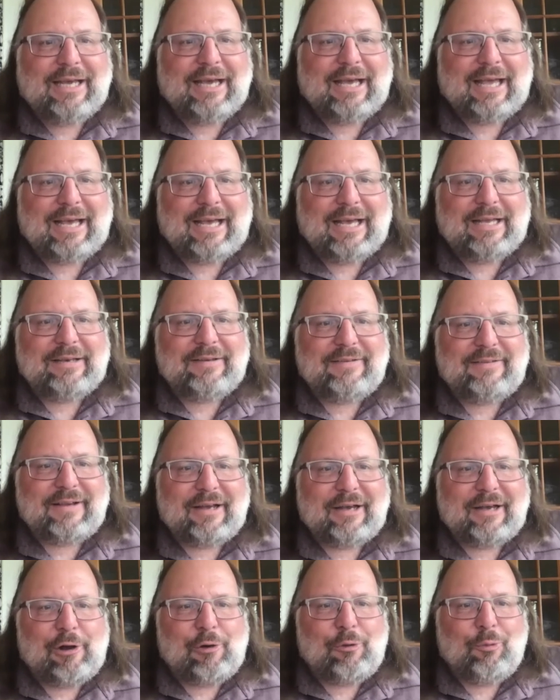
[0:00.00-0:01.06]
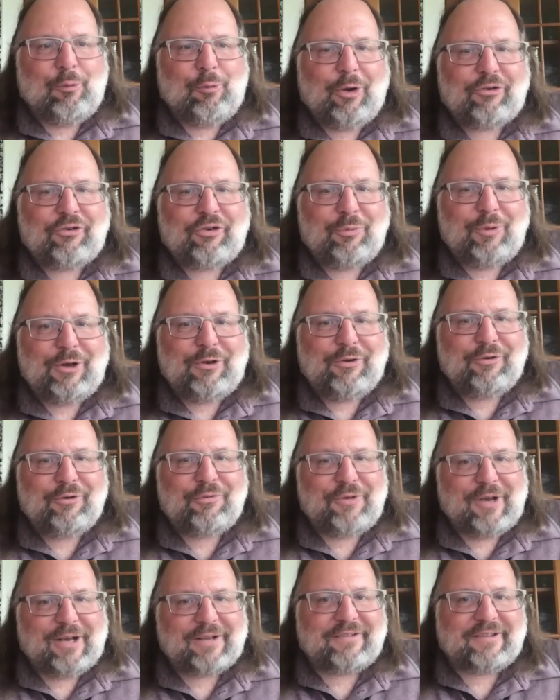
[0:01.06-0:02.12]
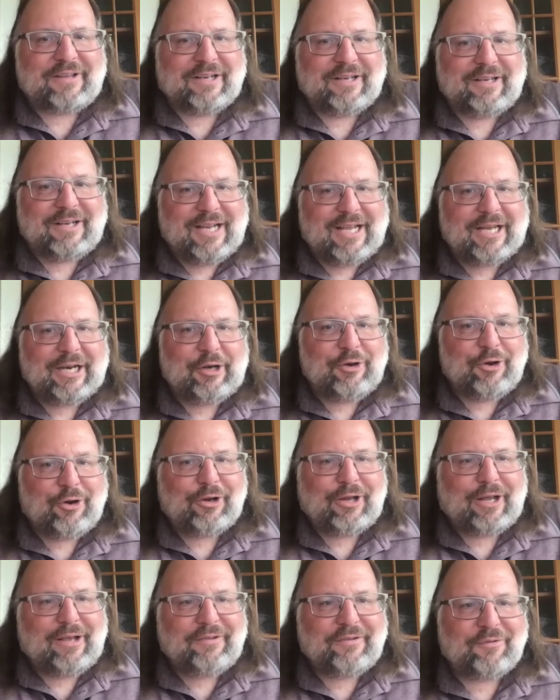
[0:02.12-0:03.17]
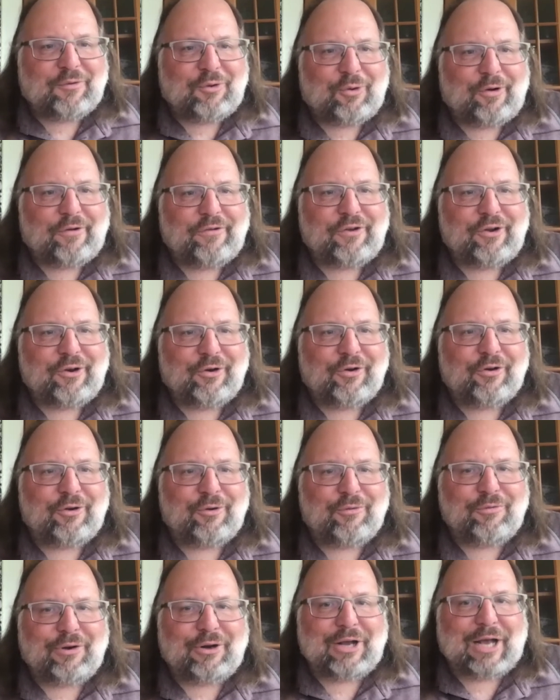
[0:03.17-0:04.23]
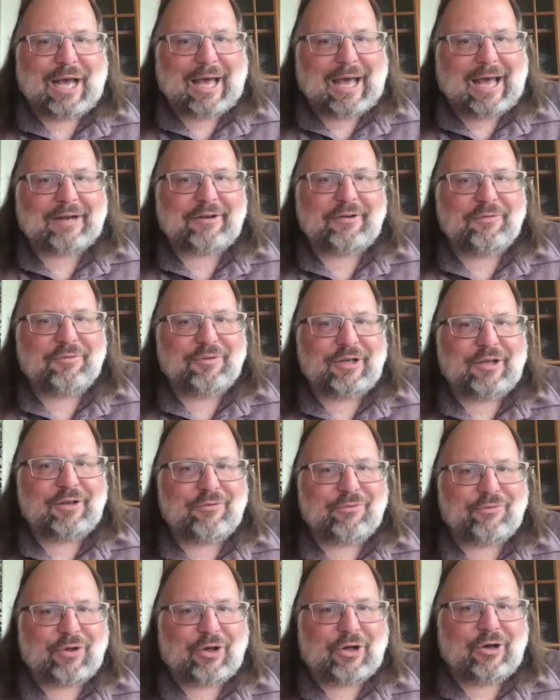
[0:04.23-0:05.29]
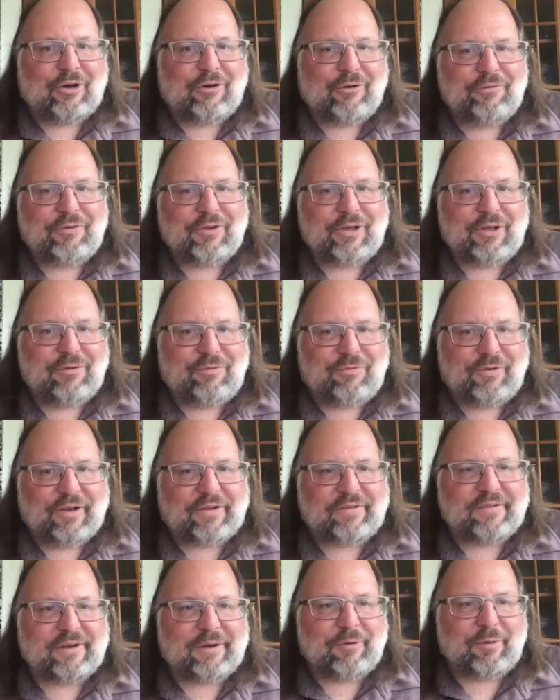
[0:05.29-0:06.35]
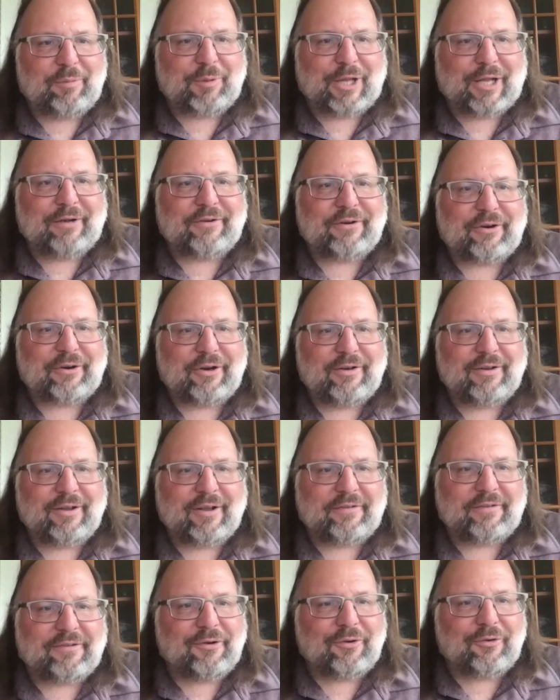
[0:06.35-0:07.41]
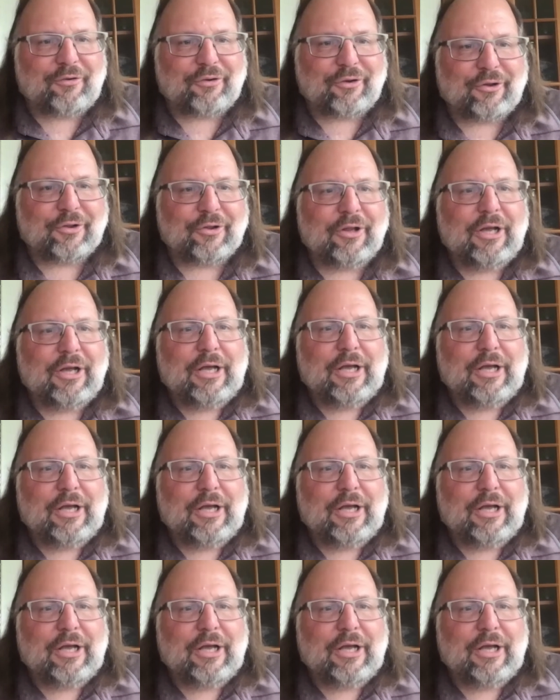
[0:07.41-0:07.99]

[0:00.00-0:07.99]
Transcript: And what should we do to fix it? And in your case, of course, you're very actively involved in fixing it with Planetary.social.